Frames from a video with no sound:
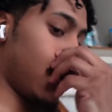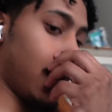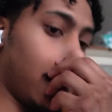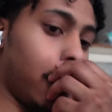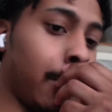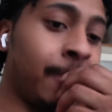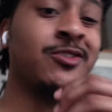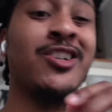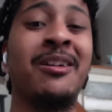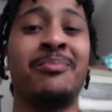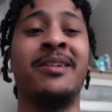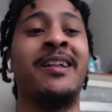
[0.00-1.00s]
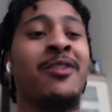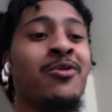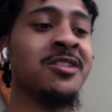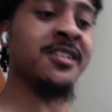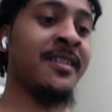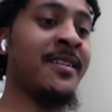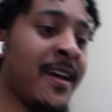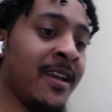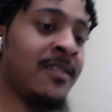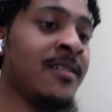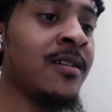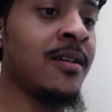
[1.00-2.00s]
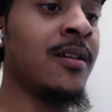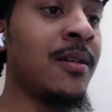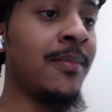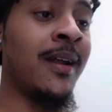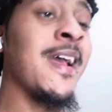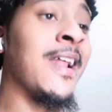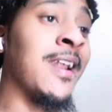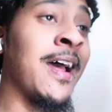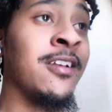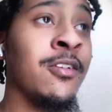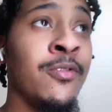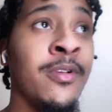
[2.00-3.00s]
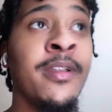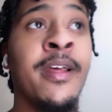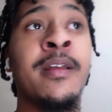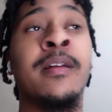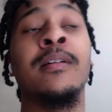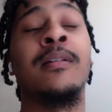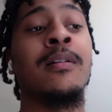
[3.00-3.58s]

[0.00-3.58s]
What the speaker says: I'm gonna try to put that on today, but I got a lot to do today.